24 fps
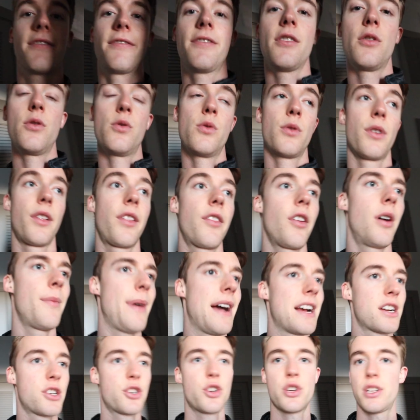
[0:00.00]
phone, so I'm
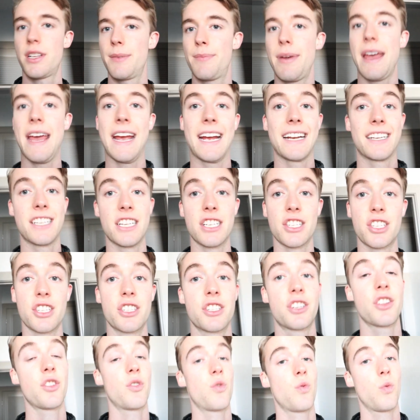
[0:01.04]
actually paying attention
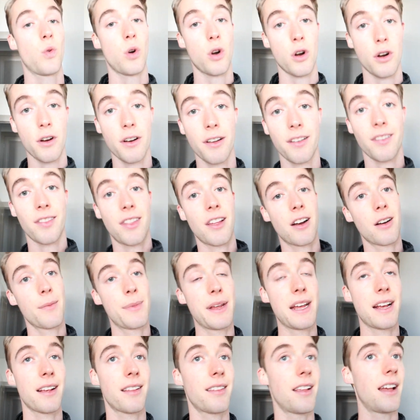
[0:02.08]
to the words that are
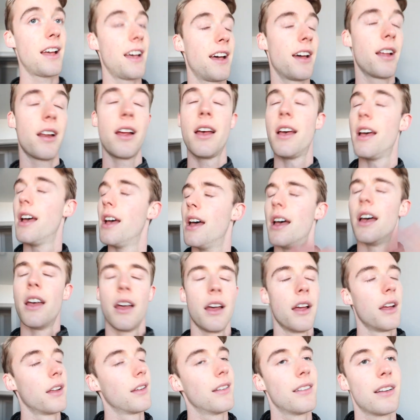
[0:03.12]
being said.
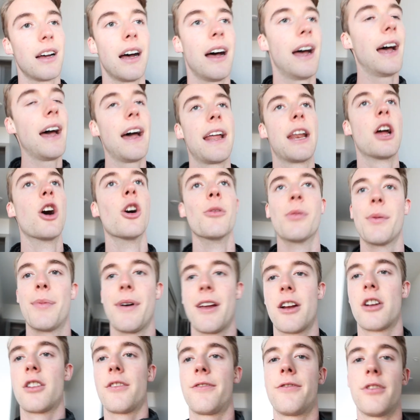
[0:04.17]
I know it would be
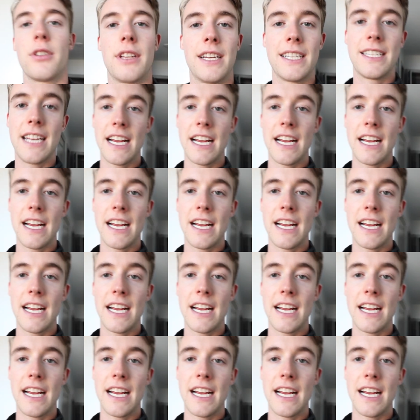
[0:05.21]
better to fully